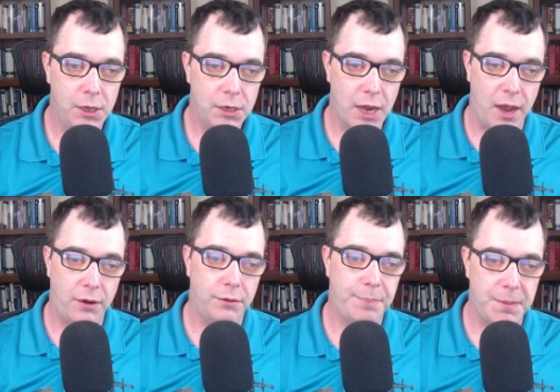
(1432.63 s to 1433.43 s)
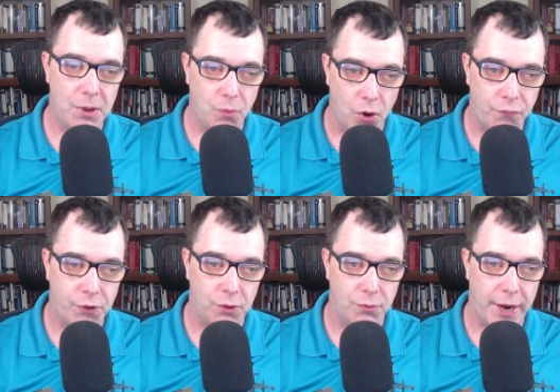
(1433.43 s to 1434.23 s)
Now, B B
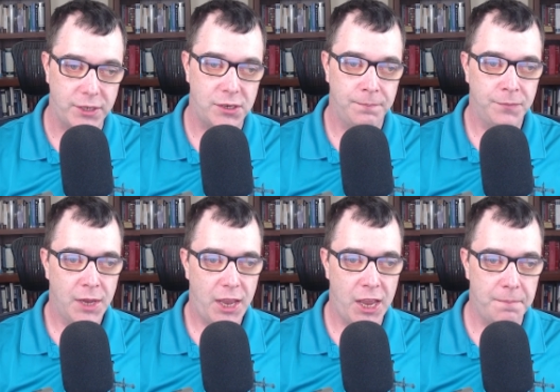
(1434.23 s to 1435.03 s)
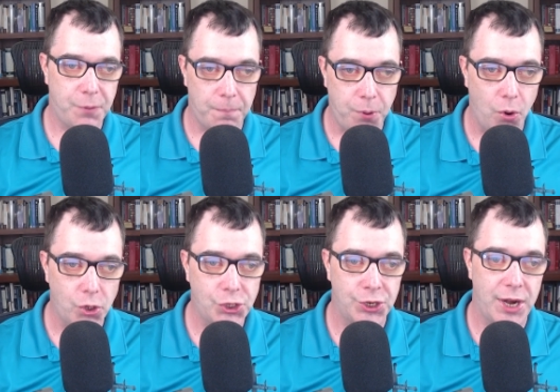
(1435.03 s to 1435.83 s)
Warfield writes, in
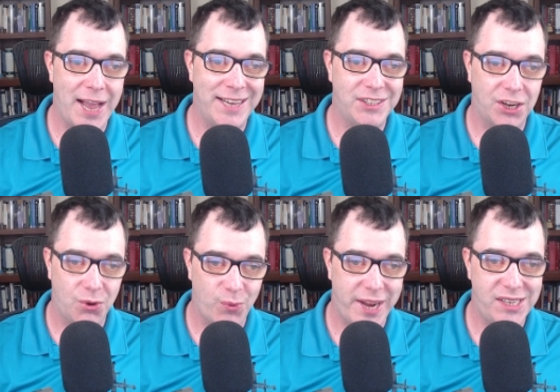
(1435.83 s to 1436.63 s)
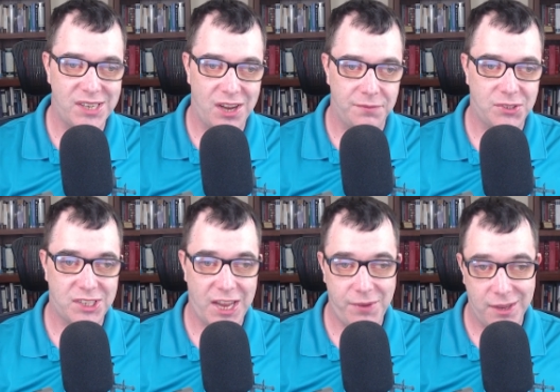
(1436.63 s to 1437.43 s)
proportion as the grace of
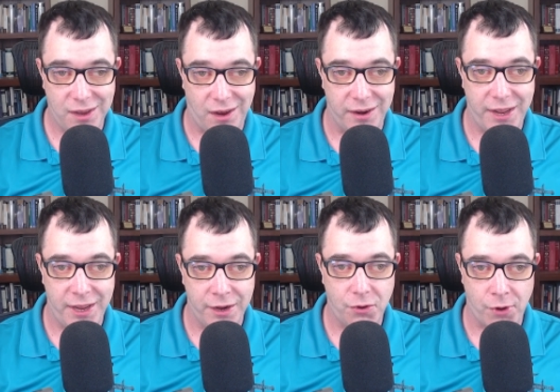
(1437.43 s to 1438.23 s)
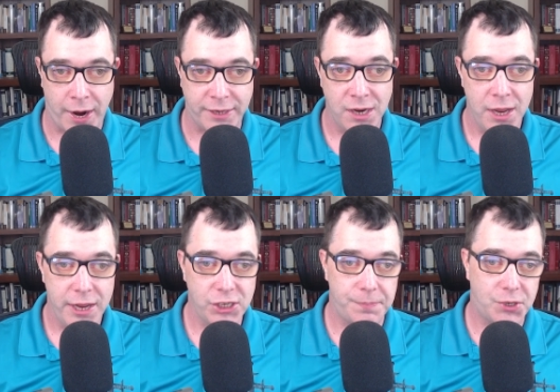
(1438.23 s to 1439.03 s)
saving God in Christ
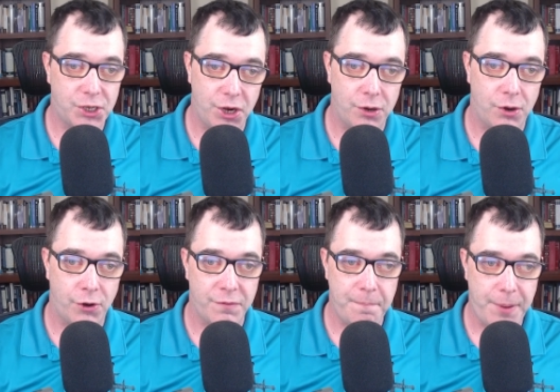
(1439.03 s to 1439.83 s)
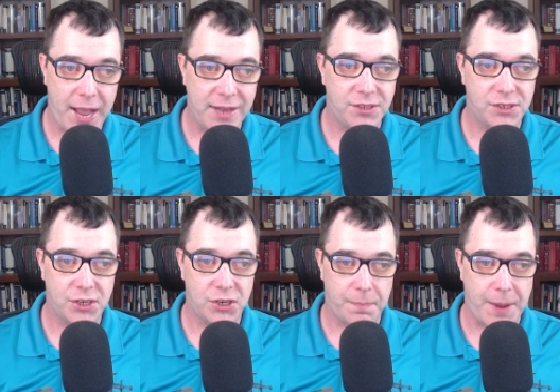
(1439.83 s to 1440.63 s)
is obscured or even passes
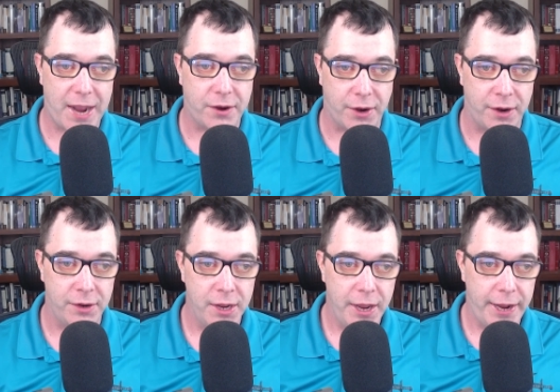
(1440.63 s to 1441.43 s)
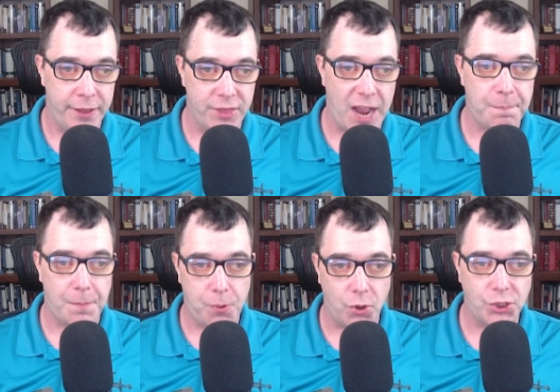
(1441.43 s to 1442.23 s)
into the background. In that
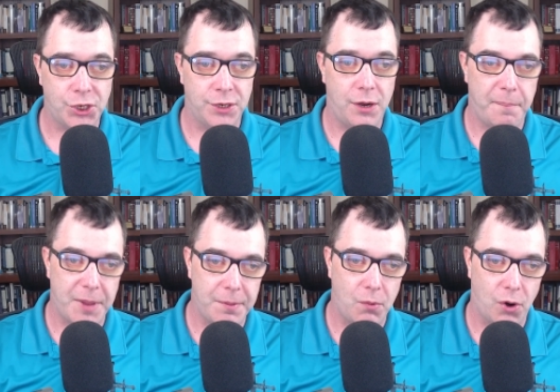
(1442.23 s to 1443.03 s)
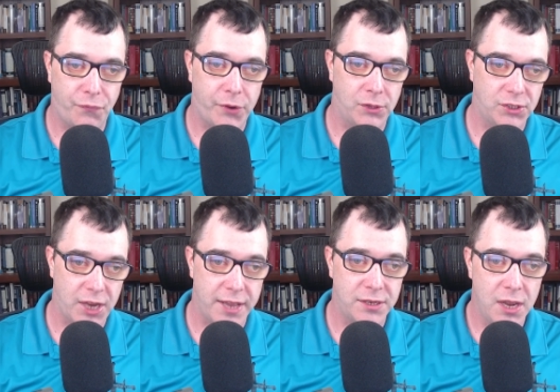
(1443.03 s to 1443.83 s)
proportion, B B Warfield says,